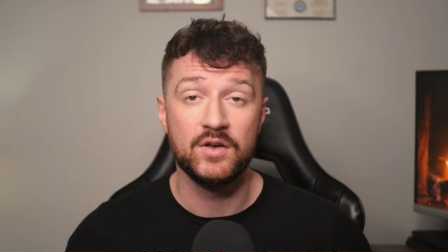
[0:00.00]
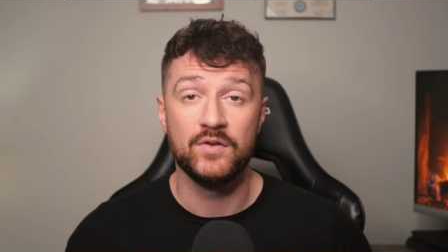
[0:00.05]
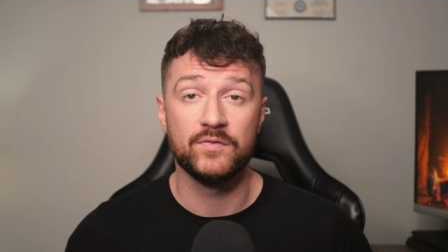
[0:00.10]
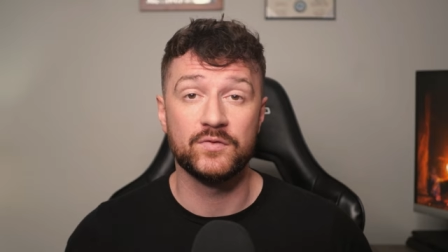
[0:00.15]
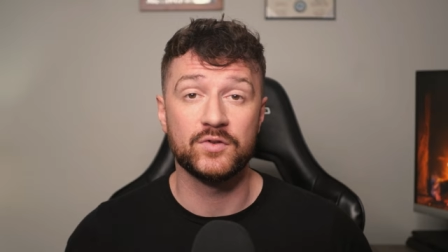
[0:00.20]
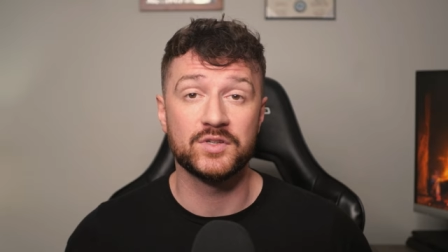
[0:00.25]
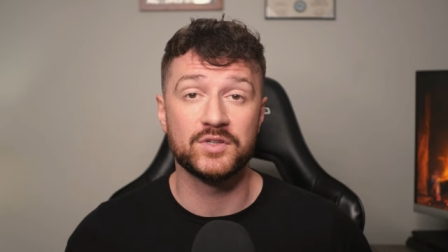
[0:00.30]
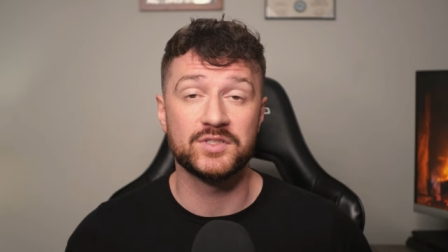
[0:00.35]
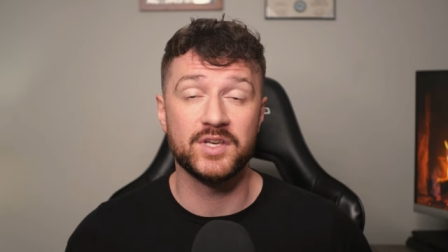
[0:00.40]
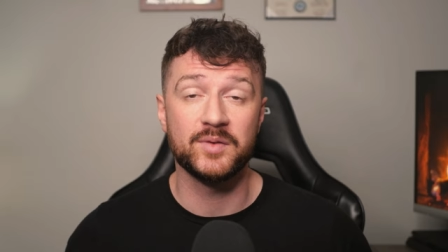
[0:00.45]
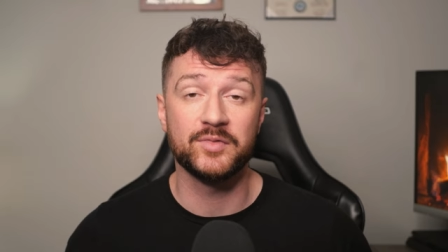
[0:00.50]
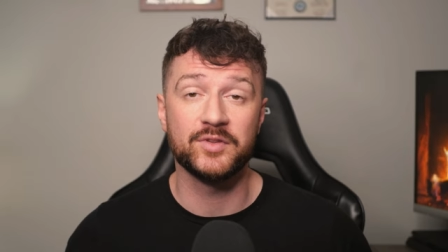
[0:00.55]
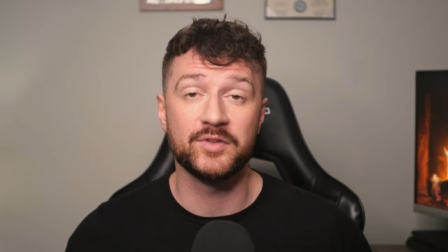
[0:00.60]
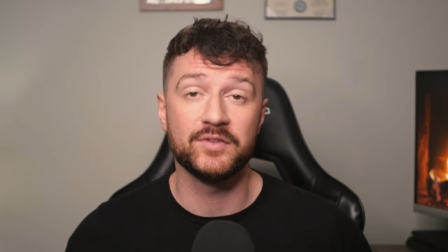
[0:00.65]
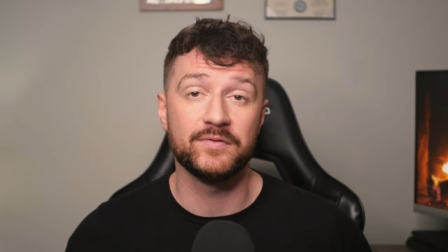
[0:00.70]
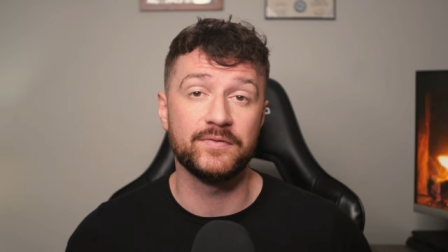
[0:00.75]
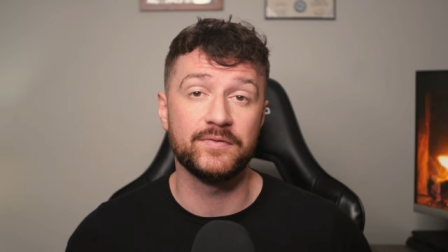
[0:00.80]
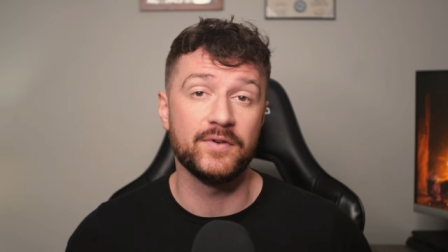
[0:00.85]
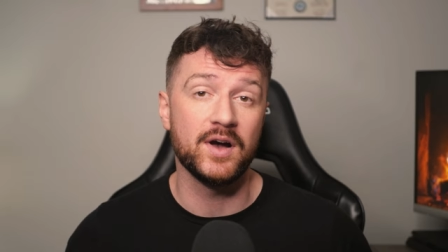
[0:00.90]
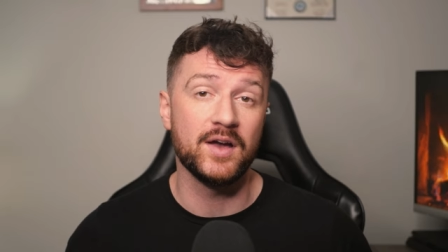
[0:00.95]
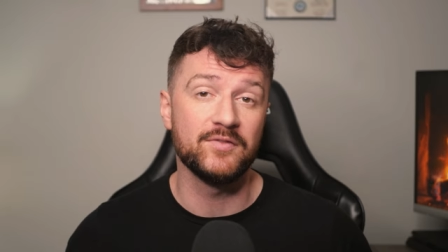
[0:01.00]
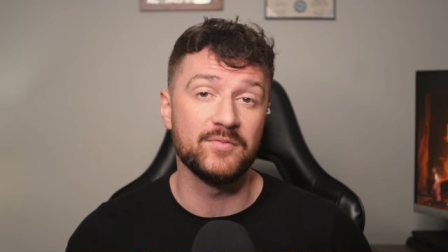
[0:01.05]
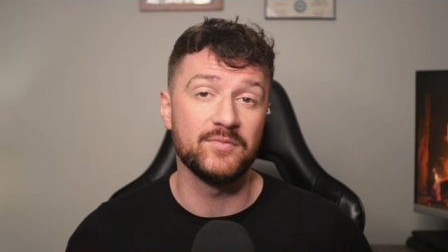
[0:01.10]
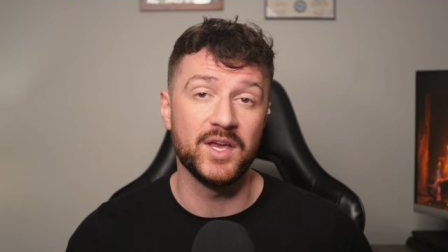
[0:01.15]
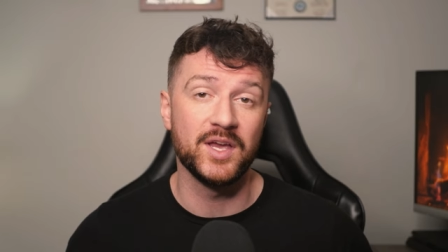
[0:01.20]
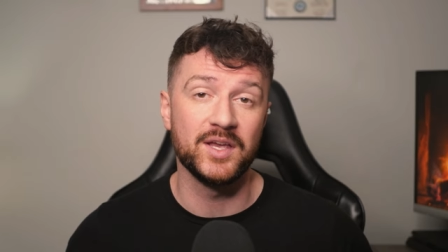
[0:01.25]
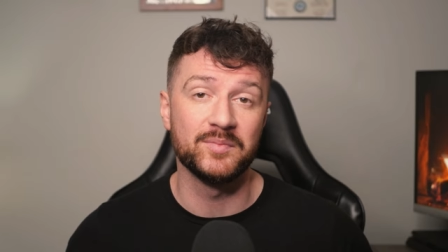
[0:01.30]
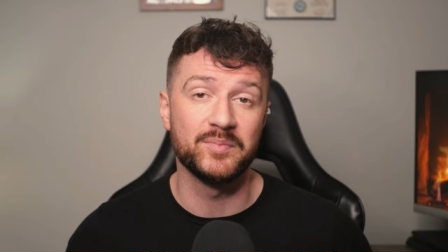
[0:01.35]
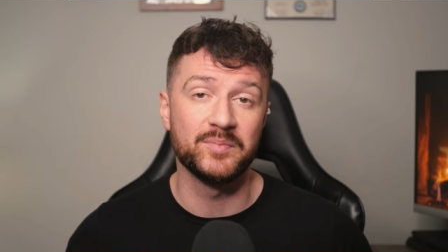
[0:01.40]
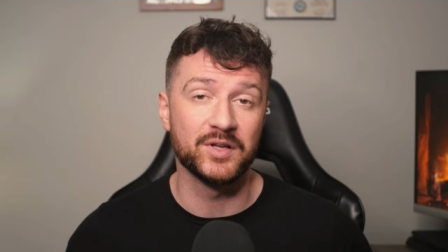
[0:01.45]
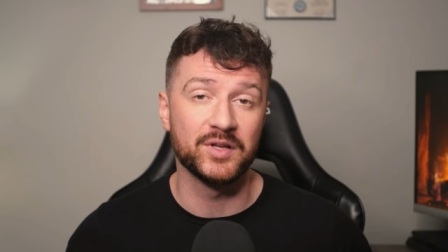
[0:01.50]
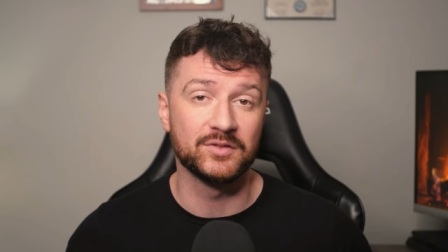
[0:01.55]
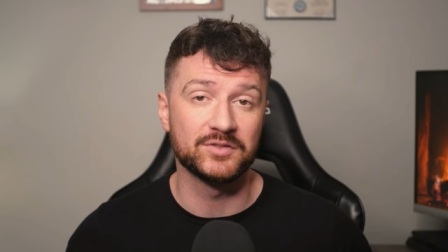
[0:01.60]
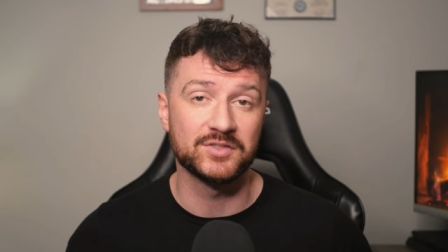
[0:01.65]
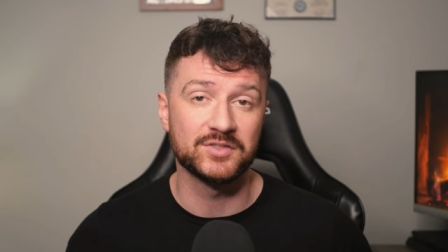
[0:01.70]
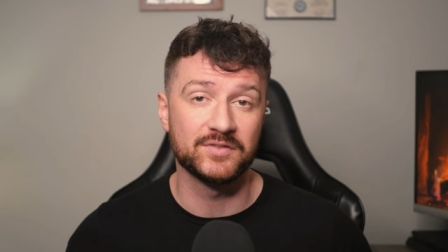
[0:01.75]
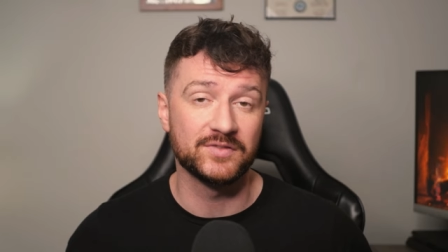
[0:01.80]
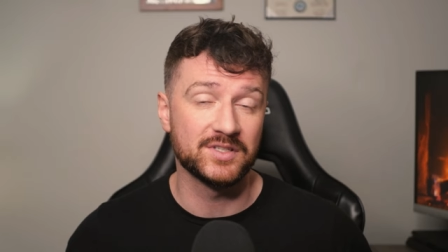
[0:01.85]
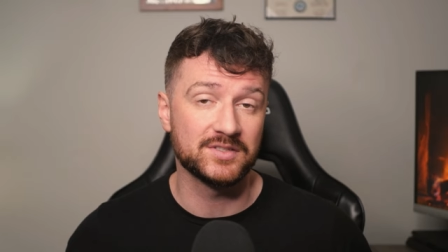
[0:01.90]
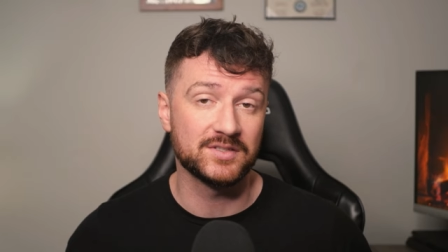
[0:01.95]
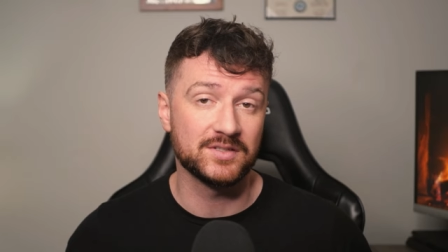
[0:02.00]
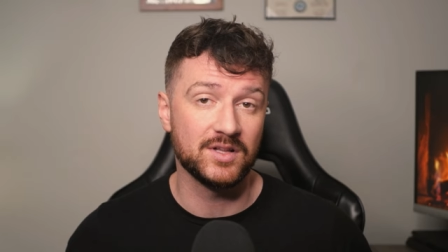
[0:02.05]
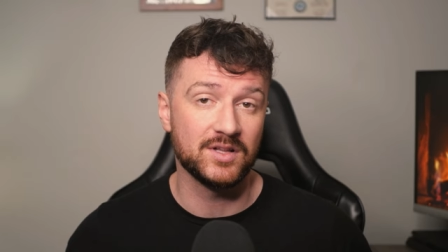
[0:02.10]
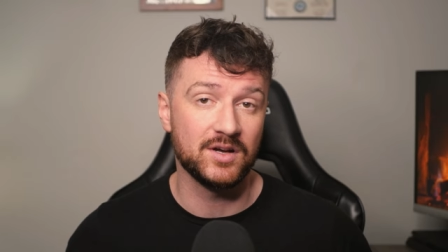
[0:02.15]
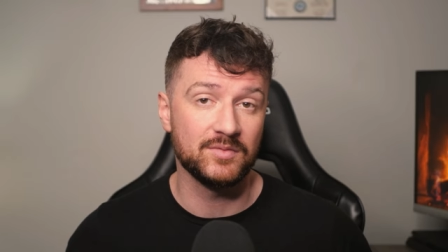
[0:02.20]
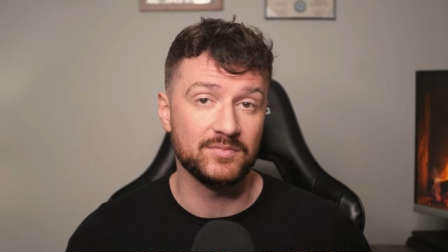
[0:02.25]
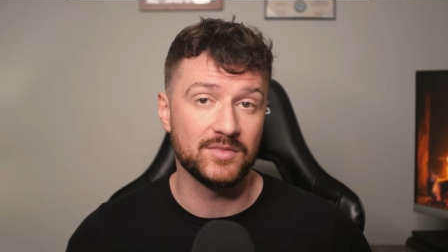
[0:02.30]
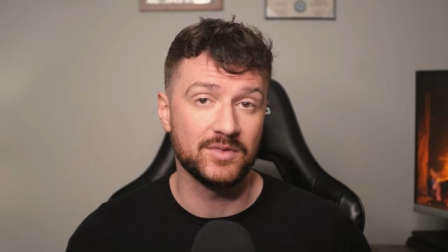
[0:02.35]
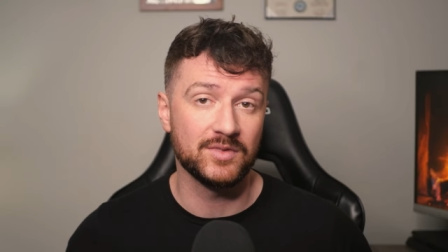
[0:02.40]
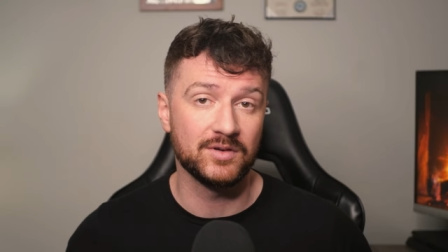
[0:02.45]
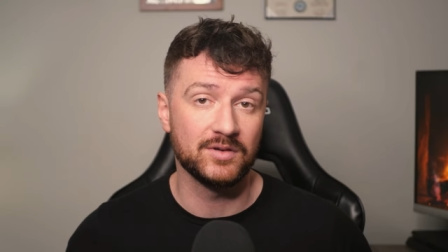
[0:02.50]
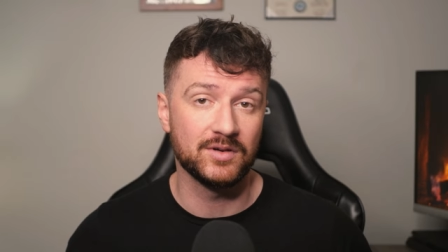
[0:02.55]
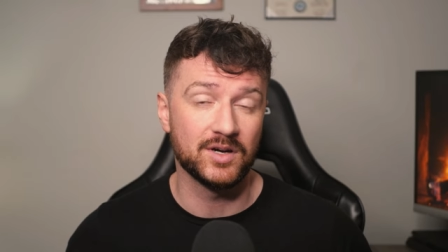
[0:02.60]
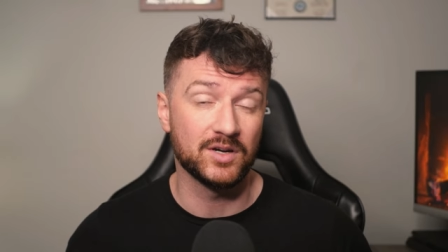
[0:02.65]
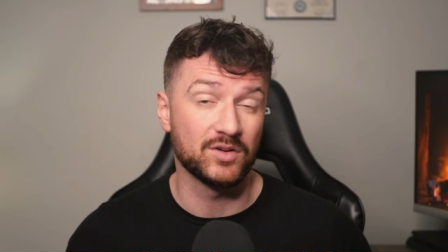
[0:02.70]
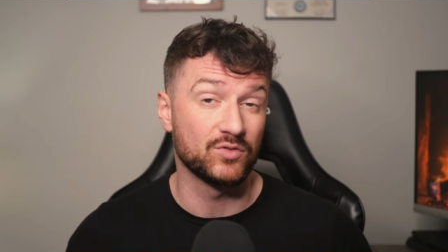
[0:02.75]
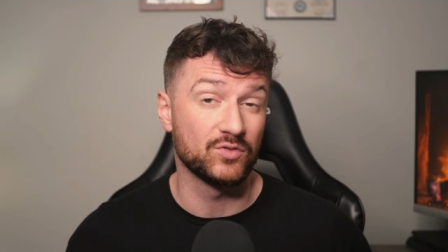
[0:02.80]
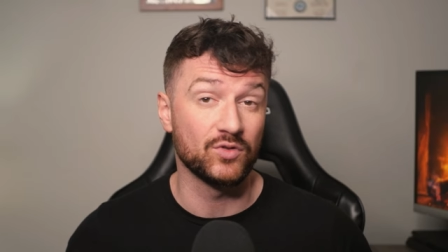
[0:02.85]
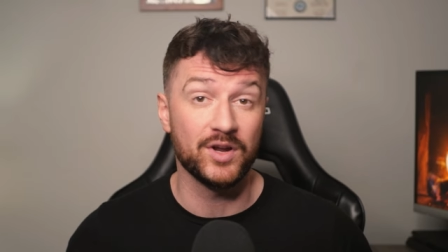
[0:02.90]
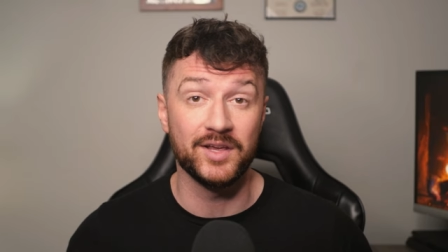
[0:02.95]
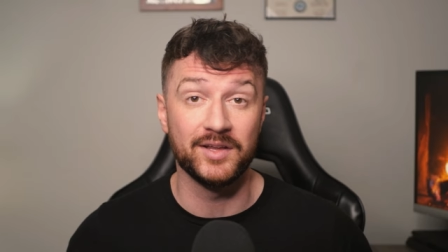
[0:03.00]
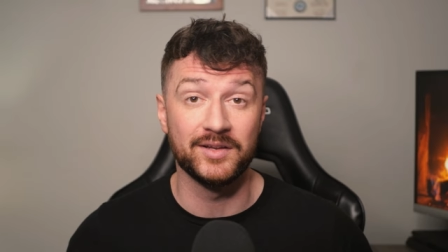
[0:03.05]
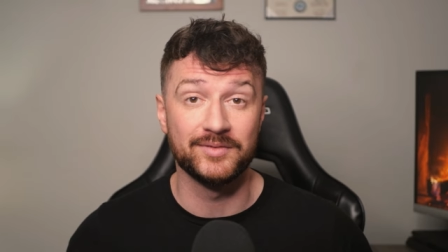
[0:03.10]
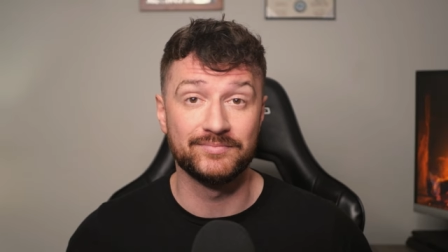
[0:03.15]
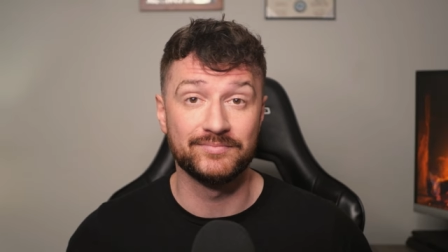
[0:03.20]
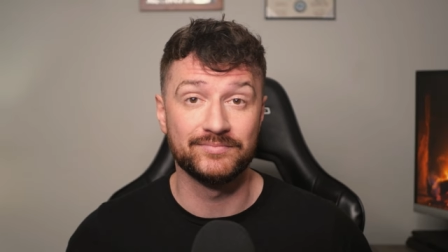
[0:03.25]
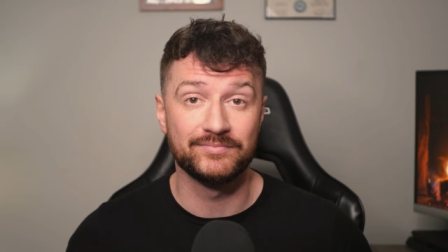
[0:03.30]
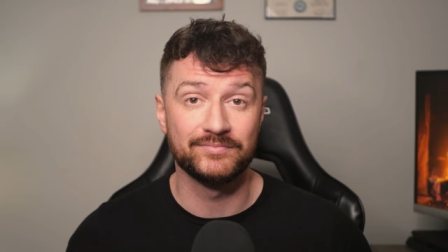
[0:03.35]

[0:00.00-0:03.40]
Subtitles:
For example, the five main pillars of Islam are great.